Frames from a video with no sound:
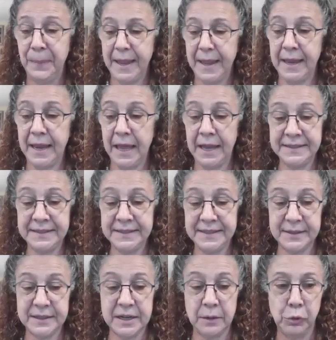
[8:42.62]
and I
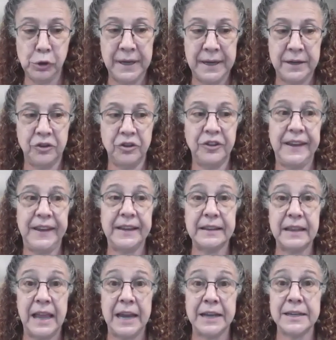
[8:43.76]
stumbled into the
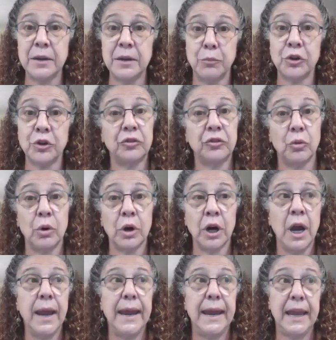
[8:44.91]
Atlantic bookstore
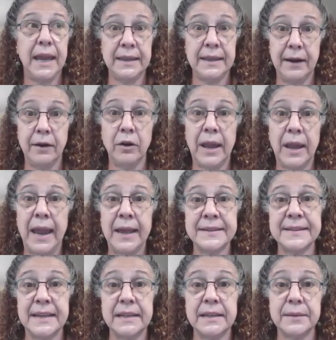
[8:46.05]
in
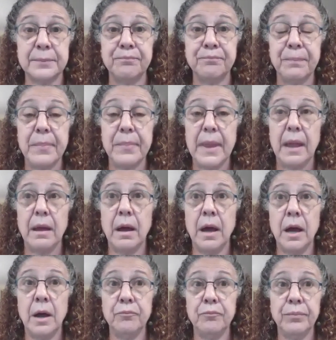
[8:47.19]
Narragansett.
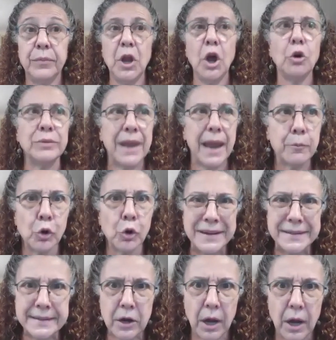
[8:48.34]
No,
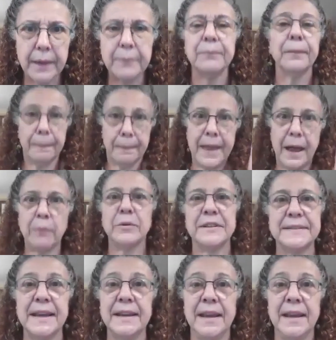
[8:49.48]
Damariscotta. That was it.